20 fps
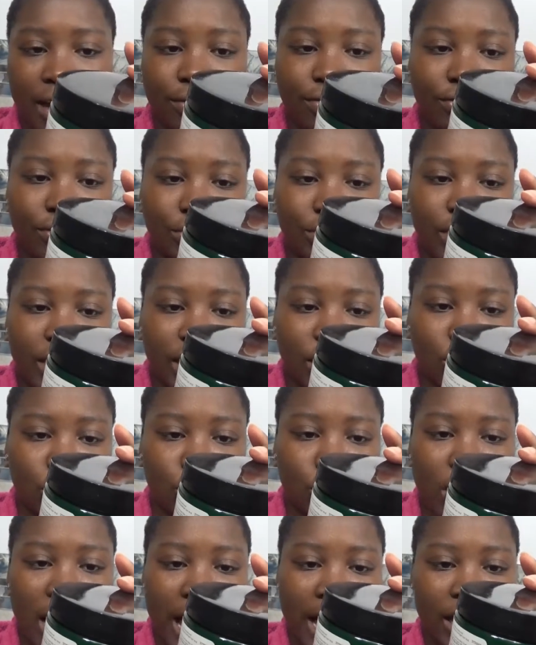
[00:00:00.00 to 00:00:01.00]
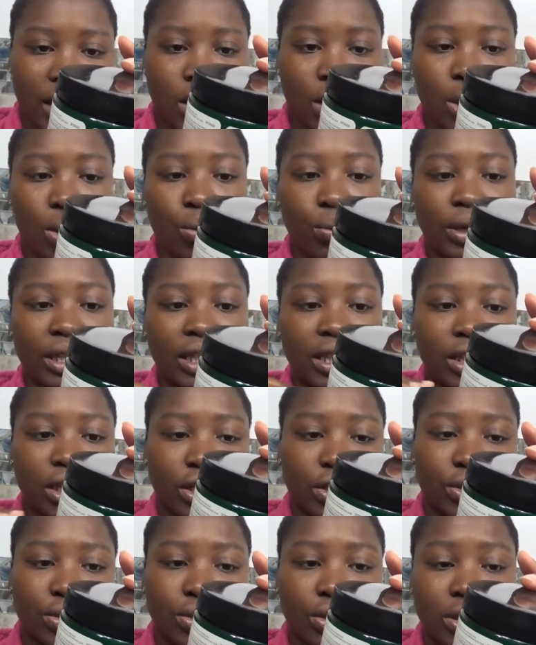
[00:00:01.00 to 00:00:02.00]
fruit extract, with
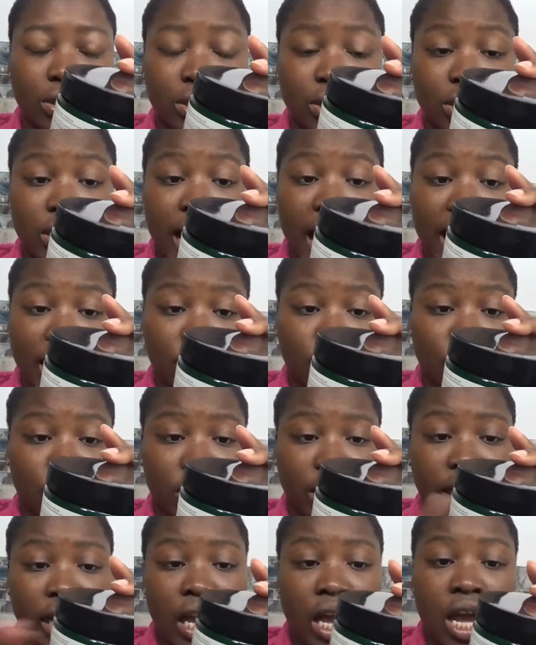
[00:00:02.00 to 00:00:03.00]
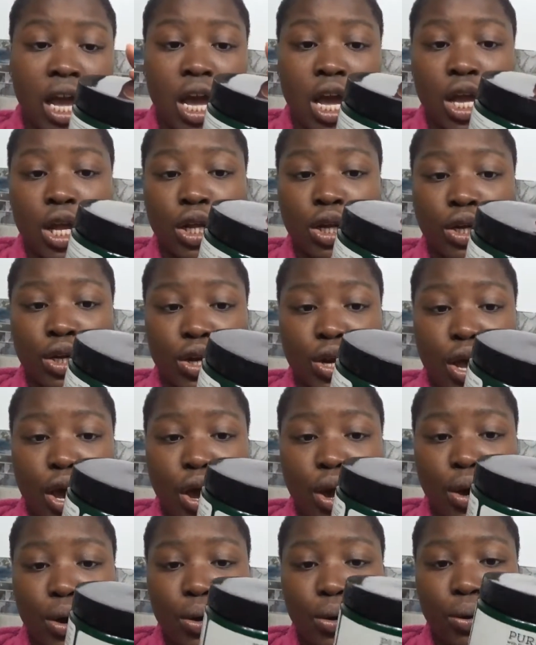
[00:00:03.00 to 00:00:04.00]
little to actually
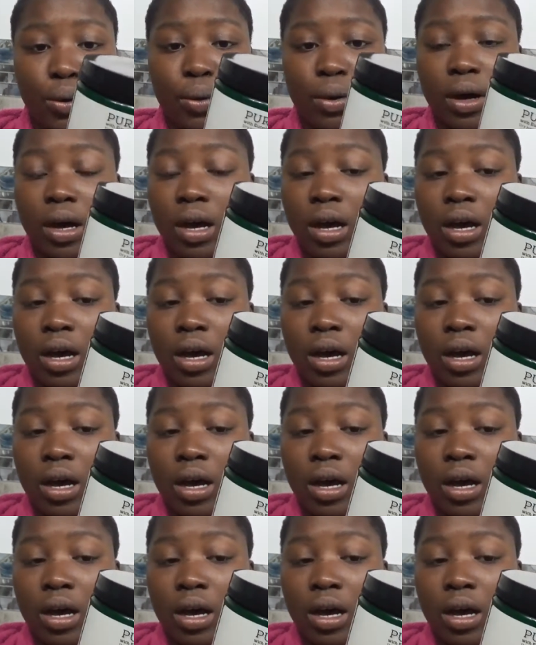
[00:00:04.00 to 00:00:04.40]
no